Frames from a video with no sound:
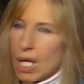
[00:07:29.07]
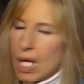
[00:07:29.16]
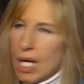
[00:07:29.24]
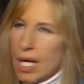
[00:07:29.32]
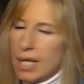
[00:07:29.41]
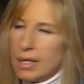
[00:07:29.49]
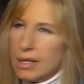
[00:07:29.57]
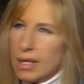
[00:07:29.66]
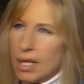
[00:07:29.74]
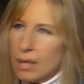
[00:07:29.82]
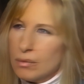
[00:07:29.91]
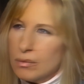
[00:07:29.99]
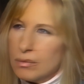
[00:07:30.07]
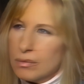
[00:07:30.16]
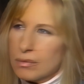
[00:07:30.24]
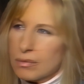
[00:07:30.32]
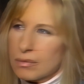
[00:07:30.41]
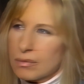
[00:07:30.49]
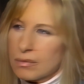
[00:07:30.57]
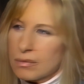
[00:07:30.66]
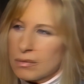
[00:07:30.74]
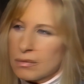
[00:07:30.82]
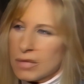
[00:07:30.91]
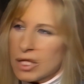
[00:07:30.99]
and um,
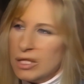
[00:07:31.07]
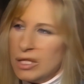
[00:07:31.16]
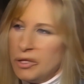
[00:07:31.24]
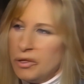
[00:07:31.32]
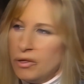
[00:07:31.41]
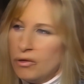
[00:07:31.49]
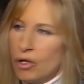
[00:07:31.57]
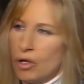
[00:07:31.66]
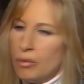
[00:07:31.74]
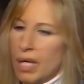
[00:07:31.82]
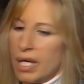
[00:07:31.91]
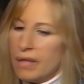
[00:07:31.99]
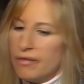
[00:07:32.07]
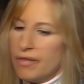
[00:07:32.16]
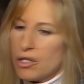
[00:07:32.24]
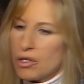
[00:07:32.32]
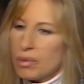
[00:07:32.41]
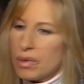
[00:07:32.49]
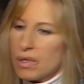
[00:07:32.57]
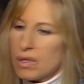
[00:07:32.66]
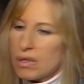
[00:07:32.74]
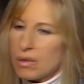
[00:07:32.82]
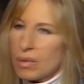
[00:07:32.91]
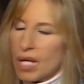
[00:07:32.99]
continue to grow my
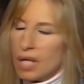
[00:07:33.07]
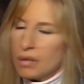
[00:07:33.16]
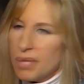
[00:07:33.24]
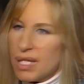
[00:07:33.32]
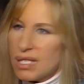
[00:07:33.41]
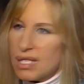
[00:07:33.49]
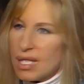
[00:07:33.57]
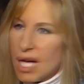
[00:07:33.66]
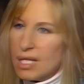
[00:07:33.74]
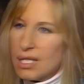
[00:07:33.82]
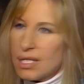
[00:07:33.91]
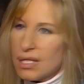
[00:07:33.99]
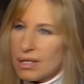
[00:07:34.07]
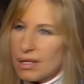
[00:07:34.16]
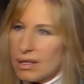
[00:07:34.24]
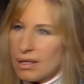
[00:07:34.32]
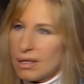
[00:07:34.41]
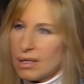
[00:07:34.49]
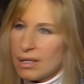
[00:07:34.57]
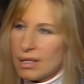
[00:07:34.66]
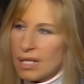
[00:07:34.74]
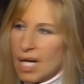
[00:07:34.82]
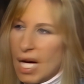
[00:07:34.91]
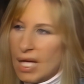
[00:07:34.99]
vegetables without pesticides.
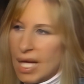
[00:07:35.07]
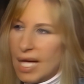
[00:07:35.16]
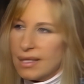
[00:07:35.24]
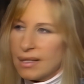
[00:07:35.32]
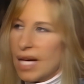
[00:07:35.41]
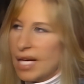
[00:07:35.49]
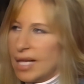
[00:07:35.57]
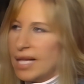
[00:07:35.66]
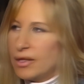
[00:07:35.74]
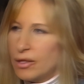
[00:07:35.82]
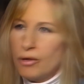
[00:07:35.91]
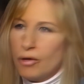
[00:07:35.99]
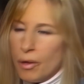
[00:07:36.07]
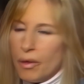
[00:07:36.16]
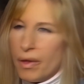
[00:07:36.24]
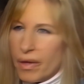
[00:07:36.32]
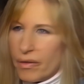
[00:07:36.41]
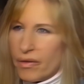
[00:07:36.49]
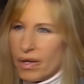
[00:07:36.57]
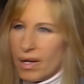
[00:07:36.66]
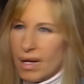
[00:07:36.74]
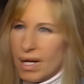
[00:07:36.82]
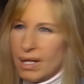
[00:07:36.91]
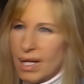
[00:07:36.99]
I like, I like to grow things,
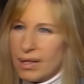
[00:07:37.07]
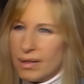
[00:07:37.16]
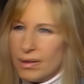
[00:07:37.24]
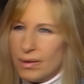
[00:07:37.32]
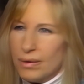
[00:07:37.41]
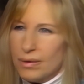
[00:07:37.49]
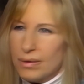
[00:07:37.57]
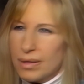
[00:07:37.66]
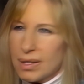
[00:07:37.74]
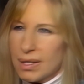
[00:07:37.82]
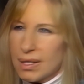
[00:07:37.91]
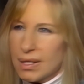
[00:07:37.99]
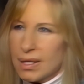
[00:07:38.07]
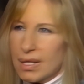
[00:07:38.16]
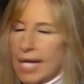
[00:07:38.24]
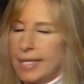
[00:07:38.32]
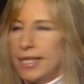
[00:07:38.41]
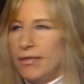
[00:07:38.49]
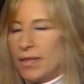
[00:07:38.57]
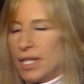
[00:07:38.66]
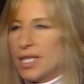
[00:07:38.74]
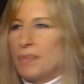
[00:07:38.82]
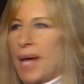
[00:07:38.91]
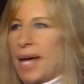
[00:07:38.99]
yeah. I like to, and give
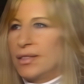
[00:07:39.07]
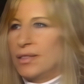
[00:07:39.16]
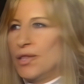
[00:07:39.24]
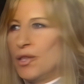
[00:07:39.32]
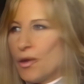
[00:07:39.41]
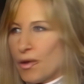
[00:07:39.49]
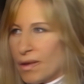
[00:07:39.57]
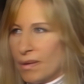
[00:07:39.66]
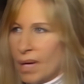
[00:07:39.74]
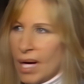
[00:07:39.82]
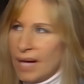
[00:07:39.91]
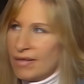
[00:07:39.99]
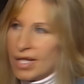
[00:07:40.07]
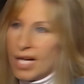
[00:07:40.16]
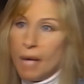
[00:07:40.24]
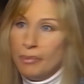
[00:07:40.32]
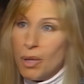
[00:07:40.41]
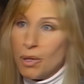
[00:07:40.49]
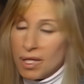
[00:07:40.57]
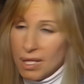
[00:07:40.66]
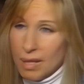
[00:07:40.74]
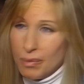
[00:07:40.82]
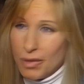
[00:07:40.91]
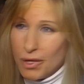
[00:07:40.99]
things back to the earth. I, I have a compost
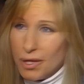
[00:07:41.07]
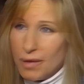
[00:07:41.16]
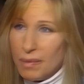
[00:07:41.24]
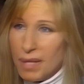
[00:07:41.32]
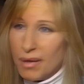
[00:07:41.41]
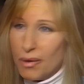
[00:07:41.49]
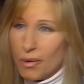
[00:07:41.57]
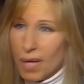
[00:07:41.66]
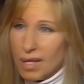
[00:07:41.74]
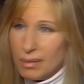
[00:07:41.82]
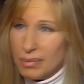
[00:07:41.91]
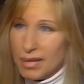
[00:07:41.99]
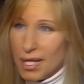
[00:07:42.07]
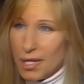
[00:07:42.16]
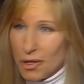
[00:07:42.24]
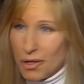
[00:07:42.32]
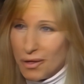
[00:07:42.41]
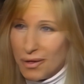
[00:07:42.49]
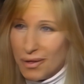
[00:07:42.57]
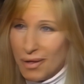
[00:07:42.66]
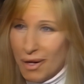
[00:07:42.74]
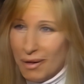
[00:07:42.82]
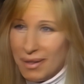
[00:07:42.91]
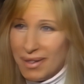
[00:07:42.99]
heap, which gives me a great pleasure, you
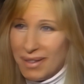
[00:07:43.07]
know?